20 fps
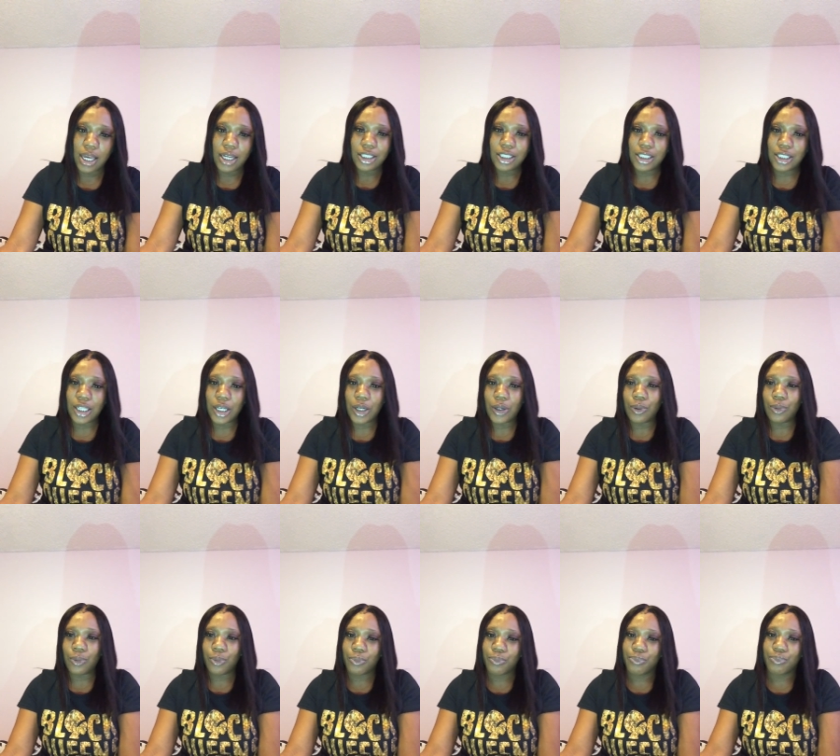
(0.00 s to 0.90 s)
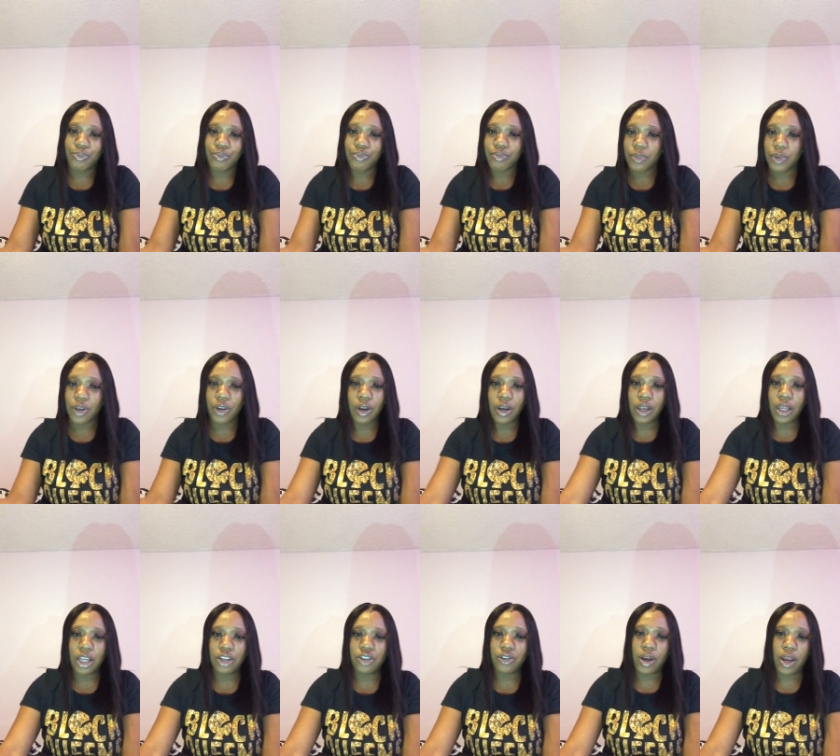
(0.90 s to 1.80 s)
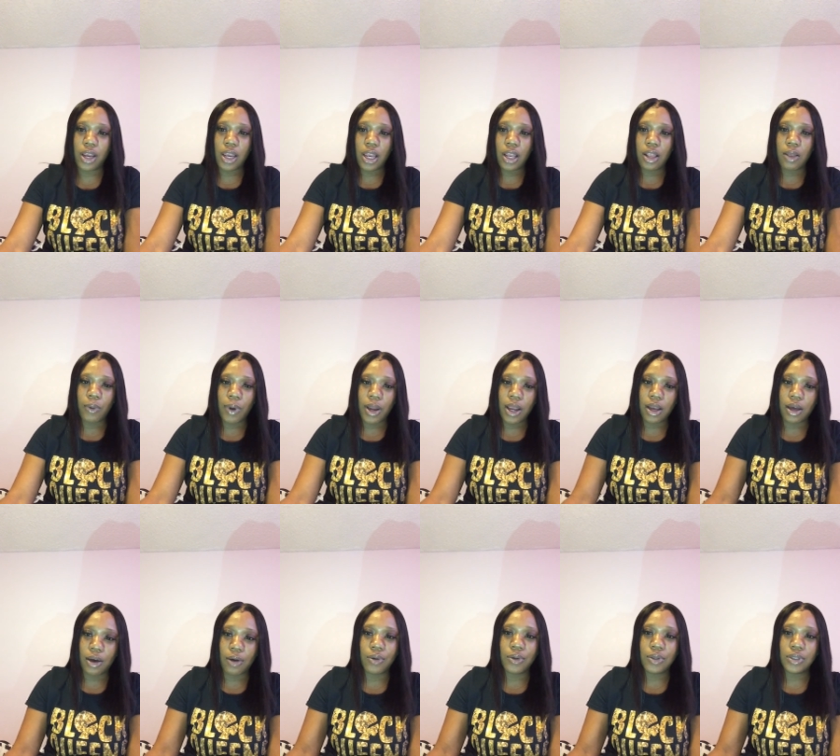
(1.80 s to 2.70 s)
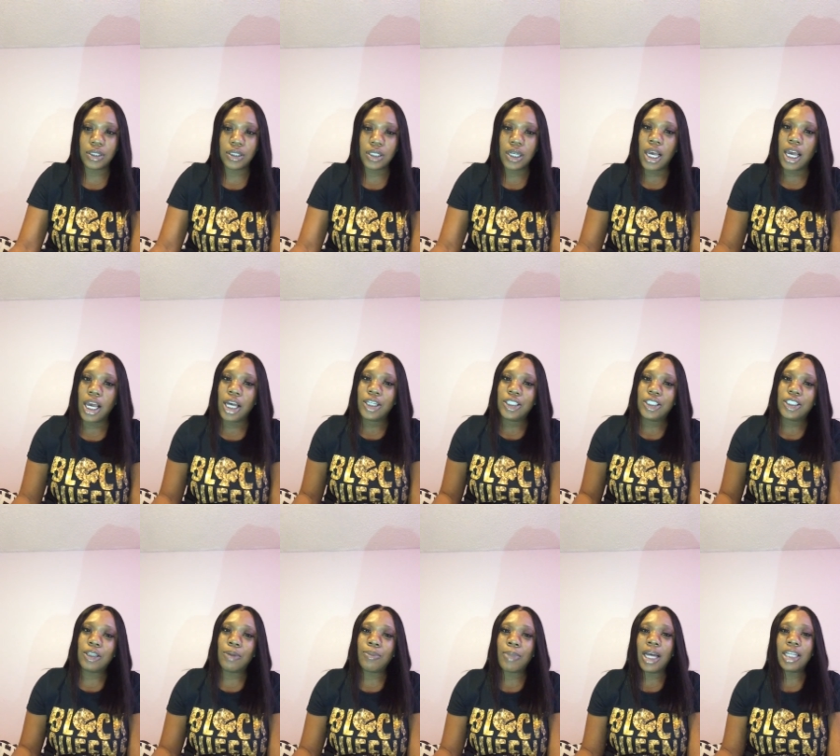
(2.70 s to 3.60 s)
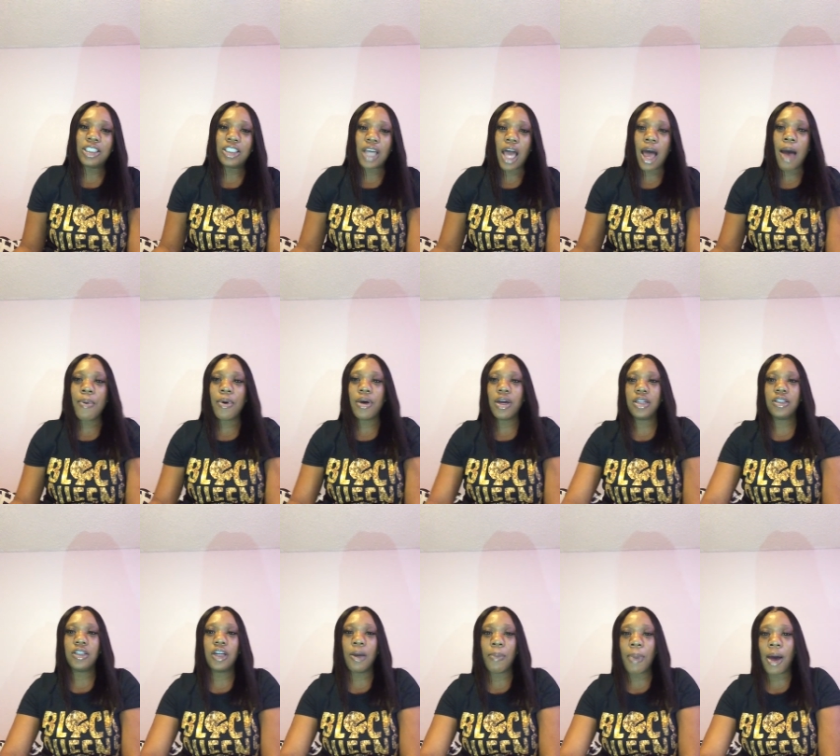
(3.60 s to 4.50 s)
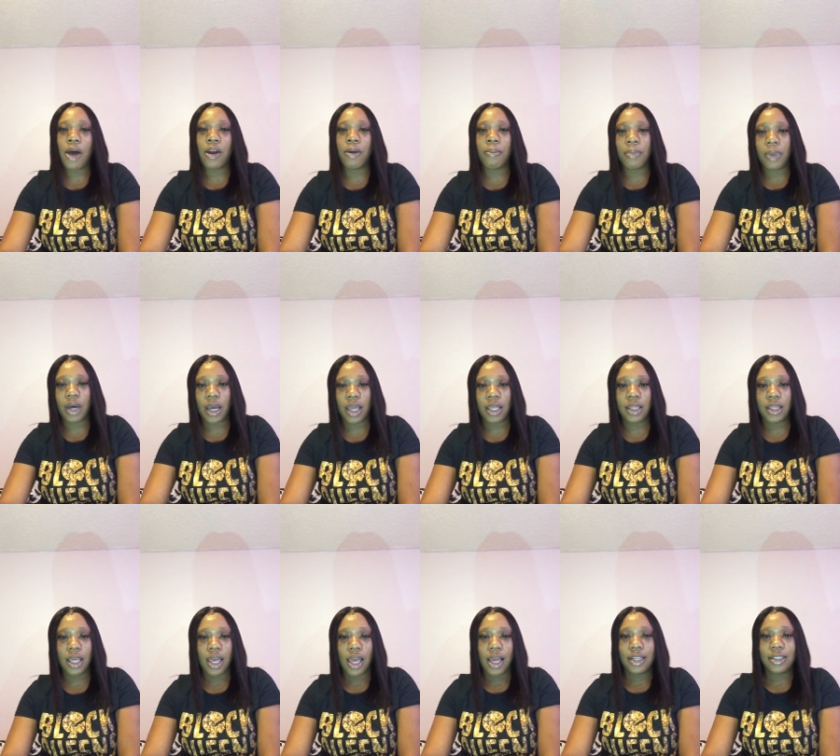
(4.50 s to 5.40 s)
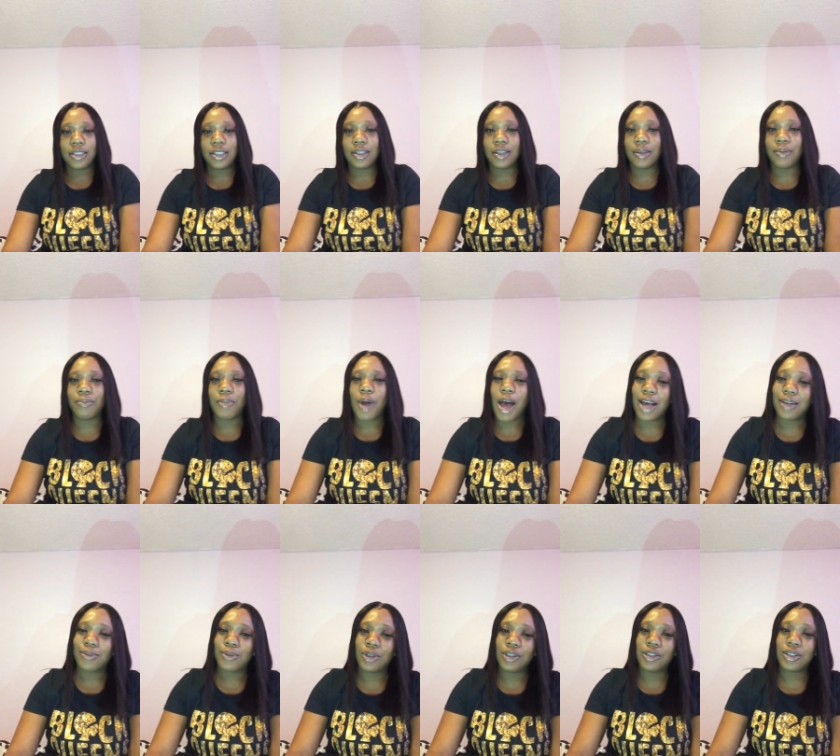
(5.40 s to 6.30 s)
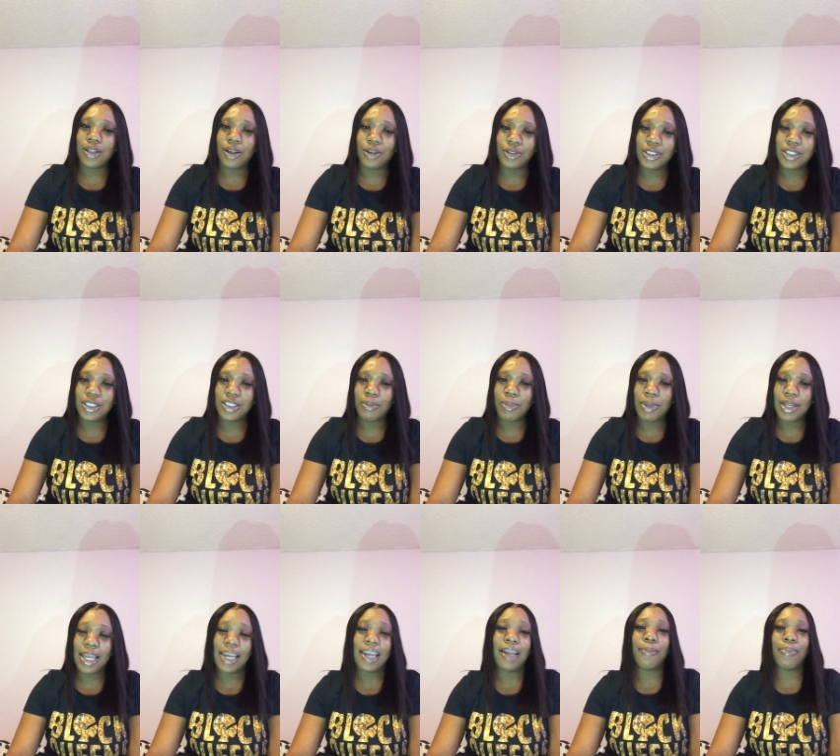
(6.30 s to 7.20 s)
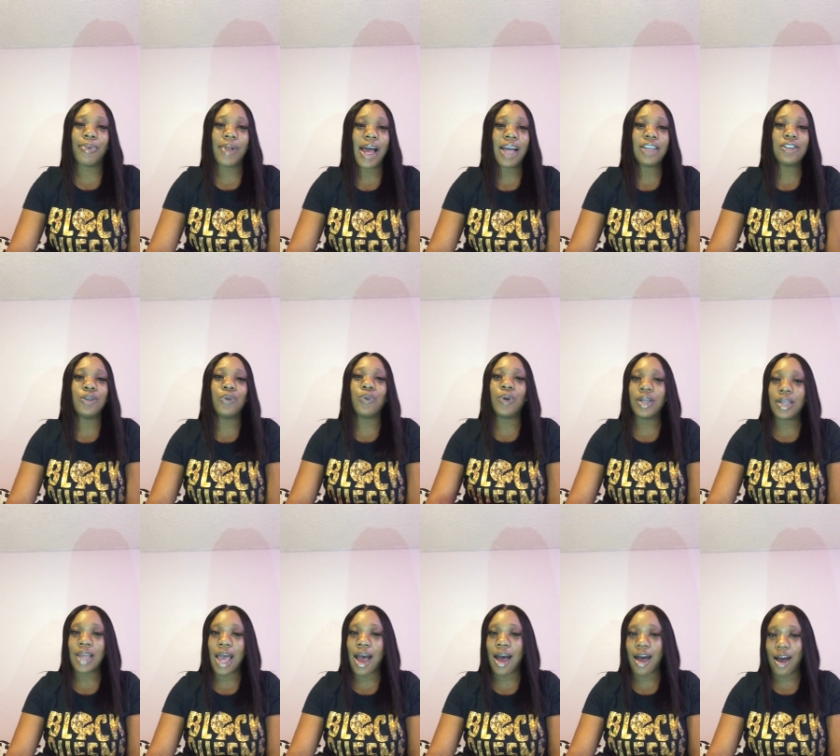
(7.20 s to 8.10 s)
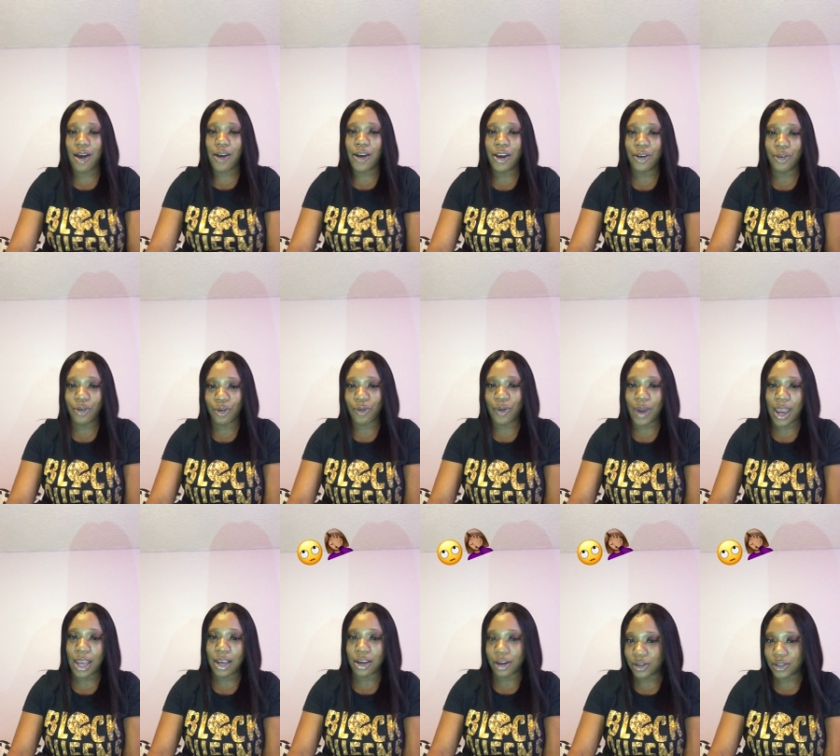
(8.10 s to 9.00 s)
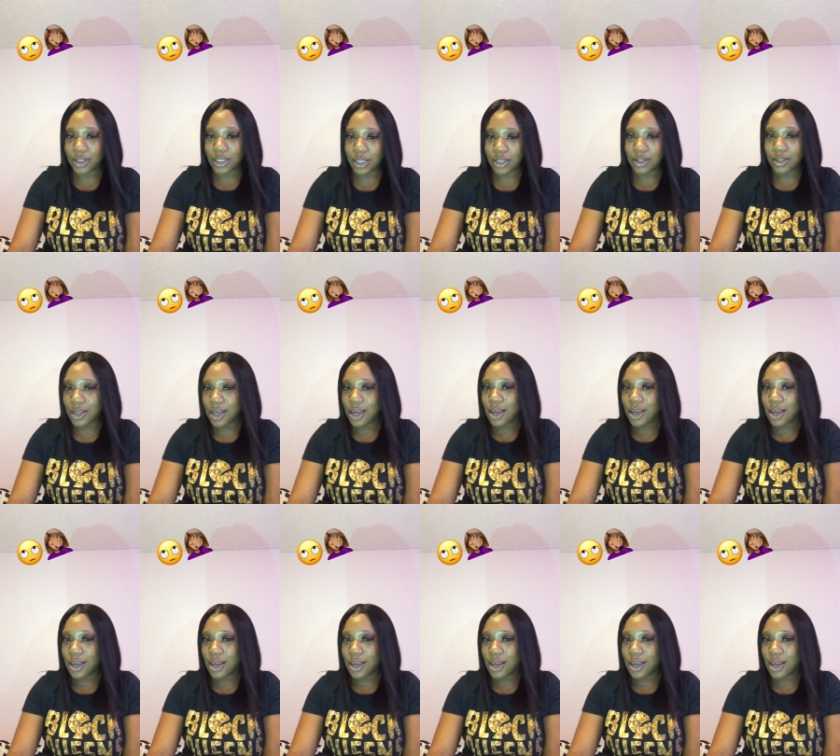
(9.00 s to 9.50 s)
So you're going to get trained either way it goes. So my job hunt took about a month. The hospitals closest to me that I applied to were not hiring new grad nurses.